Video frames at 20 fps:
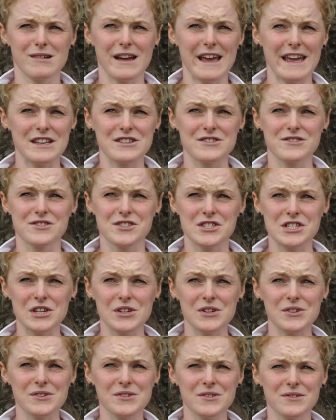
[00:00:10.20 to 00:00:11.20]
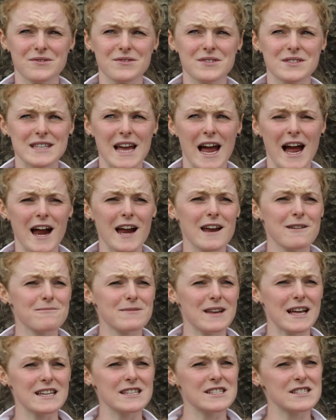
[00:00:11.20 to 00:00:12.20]
in June
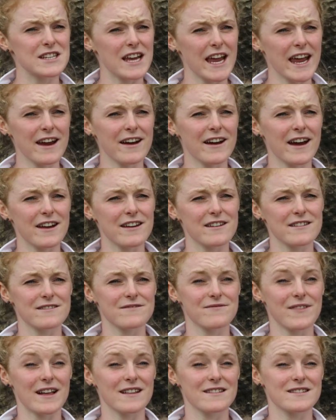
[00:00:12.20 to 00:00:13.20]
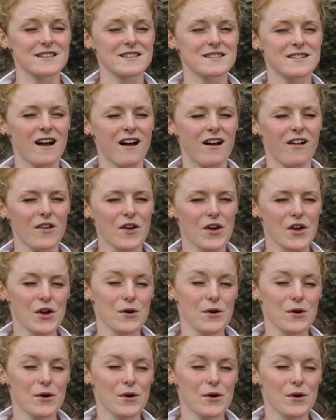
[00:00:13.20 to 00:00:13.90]
time last year in Val d'Isol,